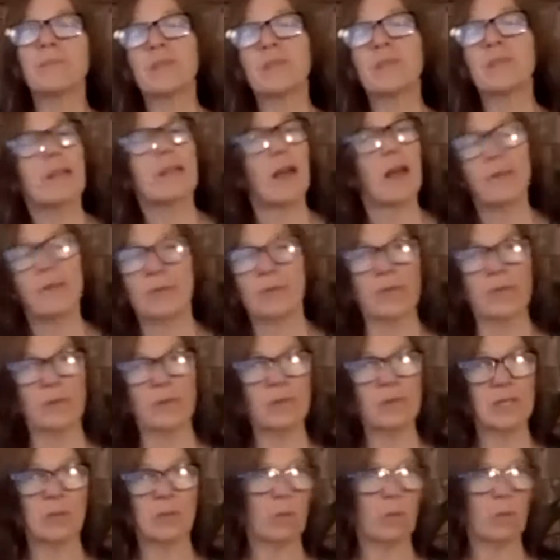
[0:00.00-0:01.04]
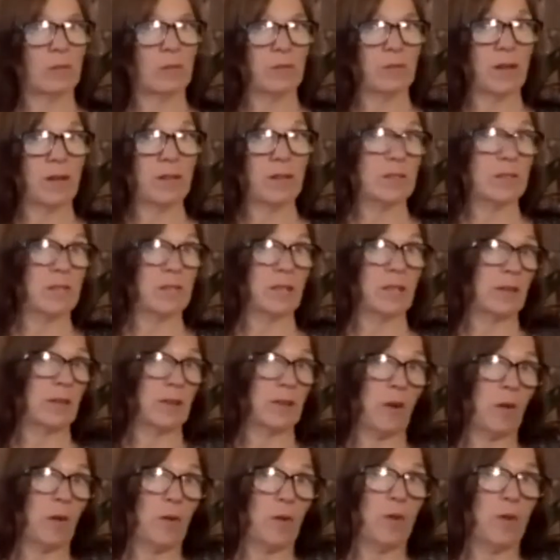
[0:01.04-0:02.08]
and half of them didn't want to vaccinate at
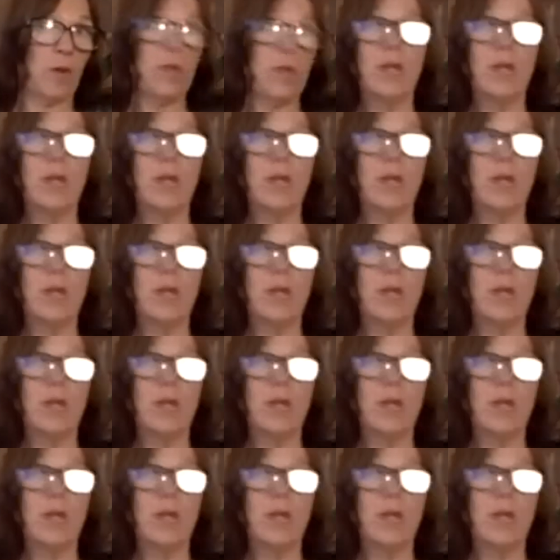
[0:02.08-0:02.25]
all.